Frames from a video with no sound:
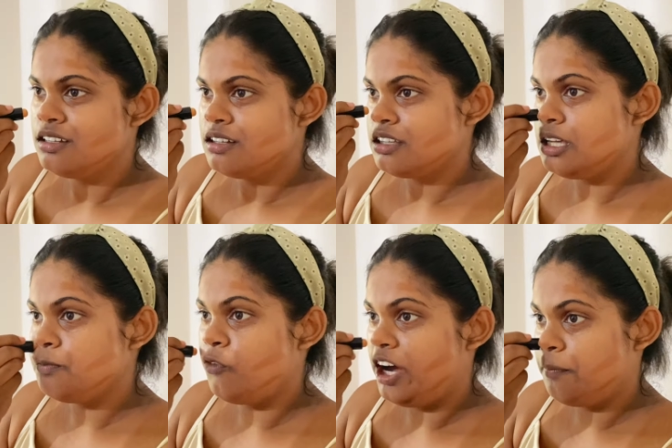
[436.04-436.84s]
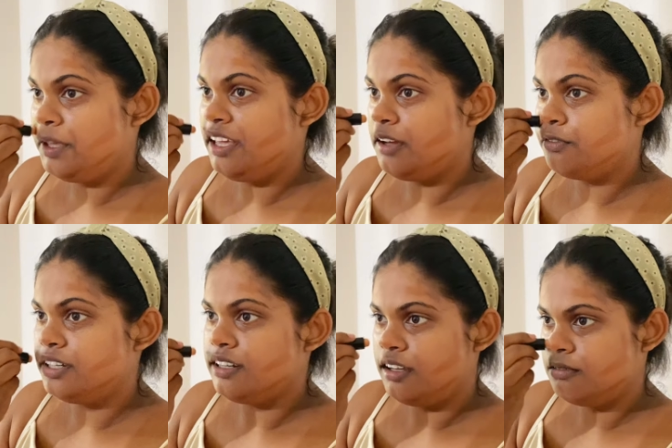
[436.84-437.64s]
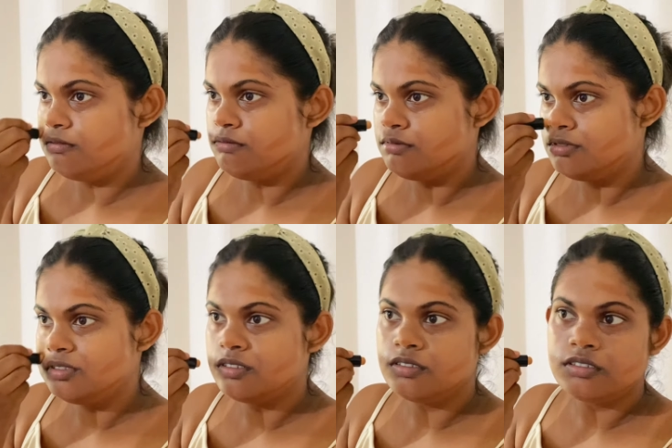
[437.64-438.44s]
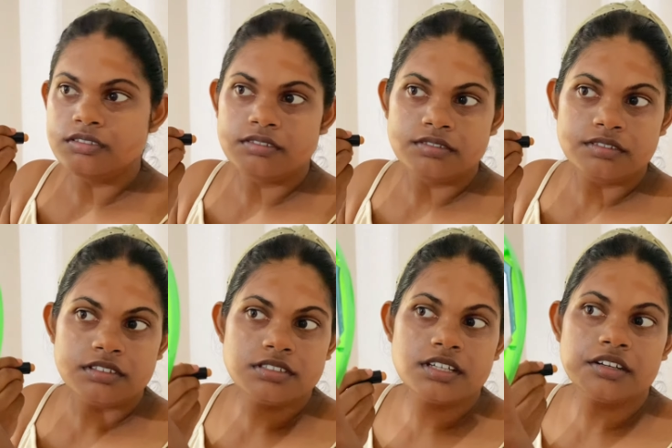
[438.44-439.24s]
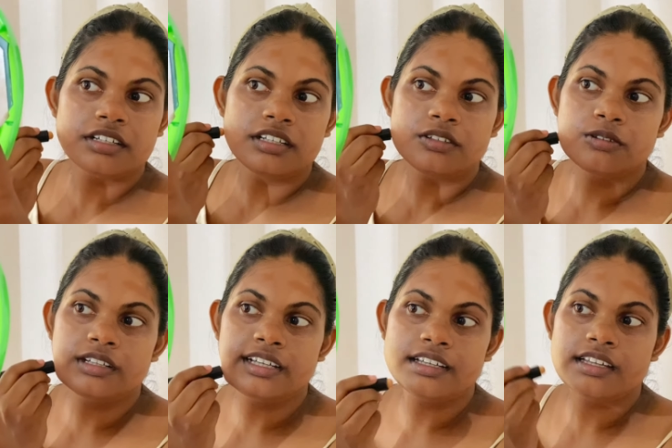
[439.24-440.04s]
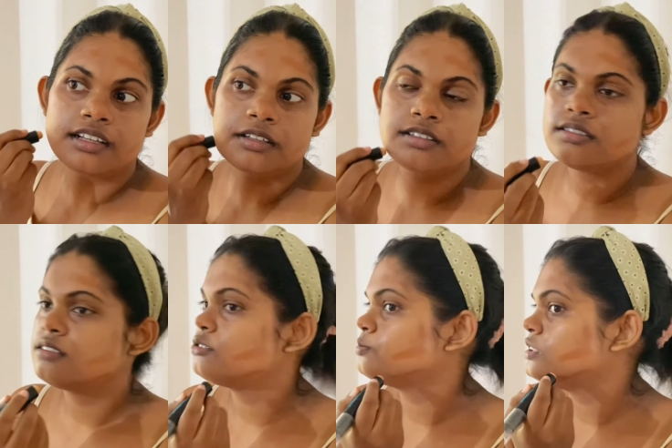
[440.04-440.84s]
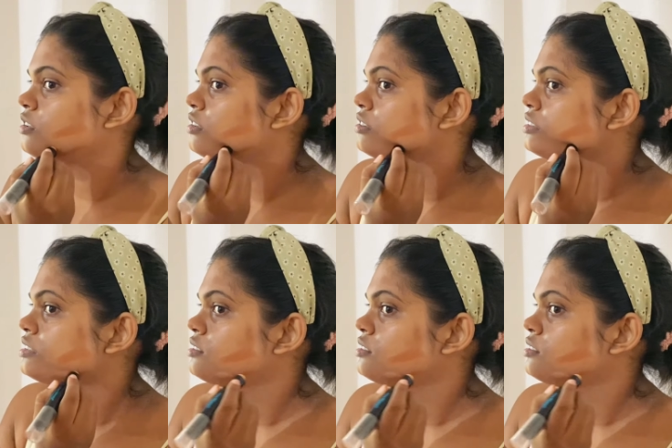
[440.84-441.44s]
Keep wiping every time, which I really don't like it, to be honest.